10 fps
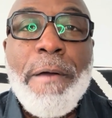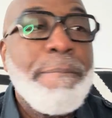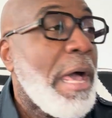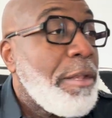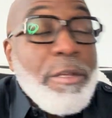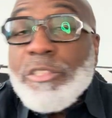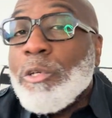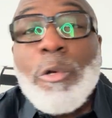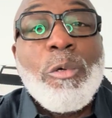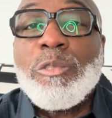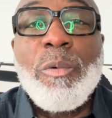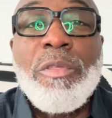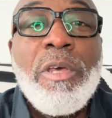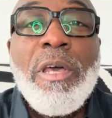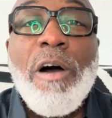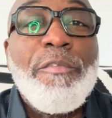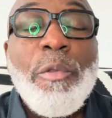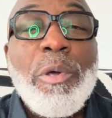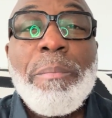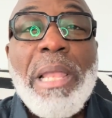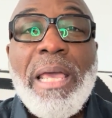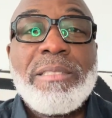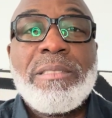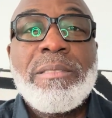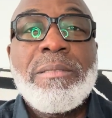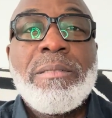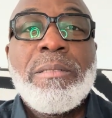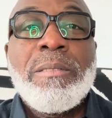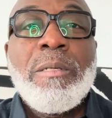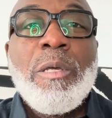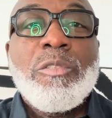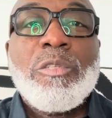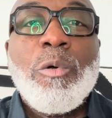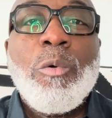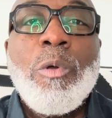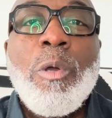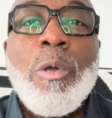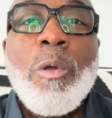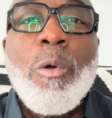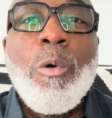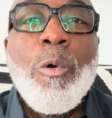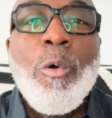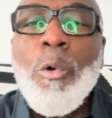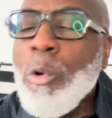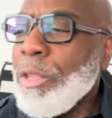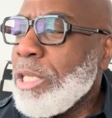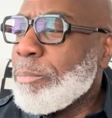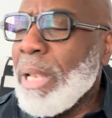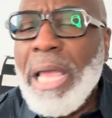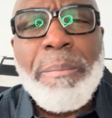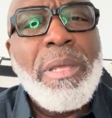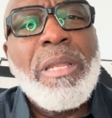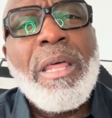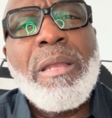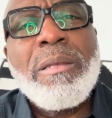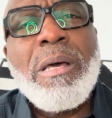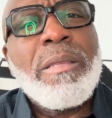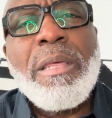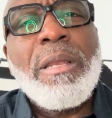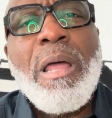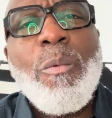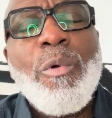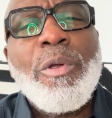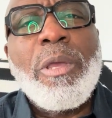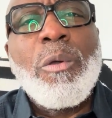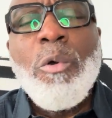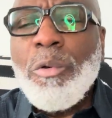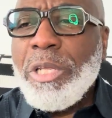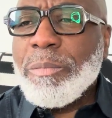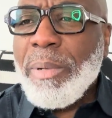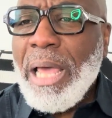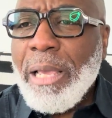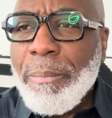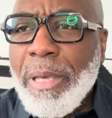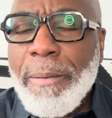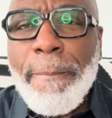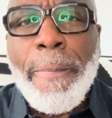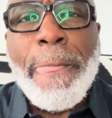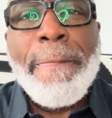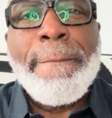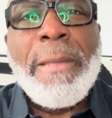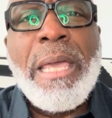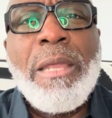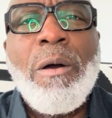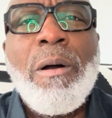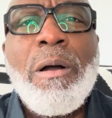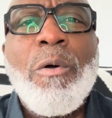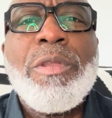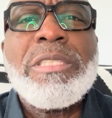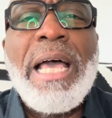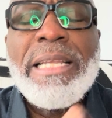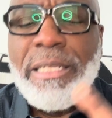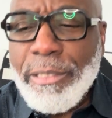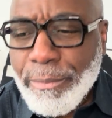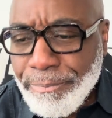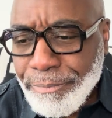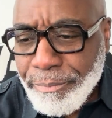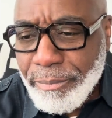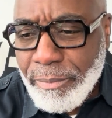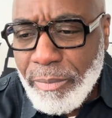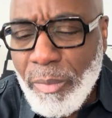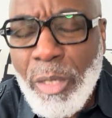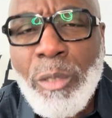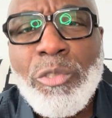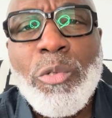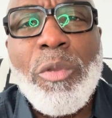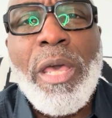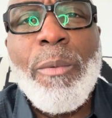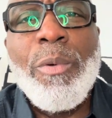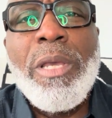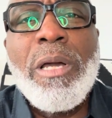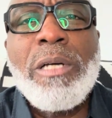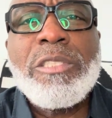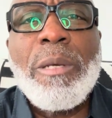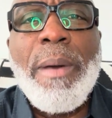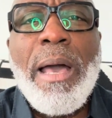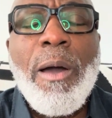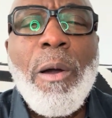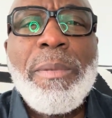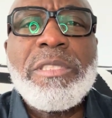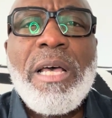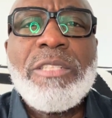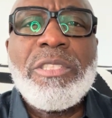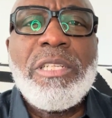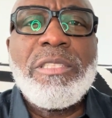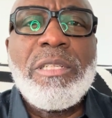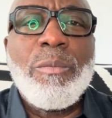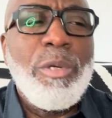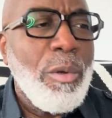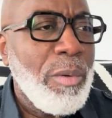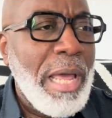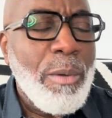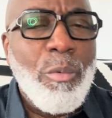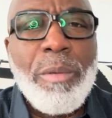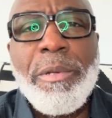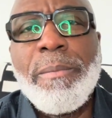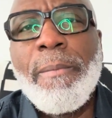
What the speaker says: I'm not in the circles with affluent blacks. So who are these black men that are not working? Who are these black men and this ideal too, that we are somehow misogynistic? We don't like women.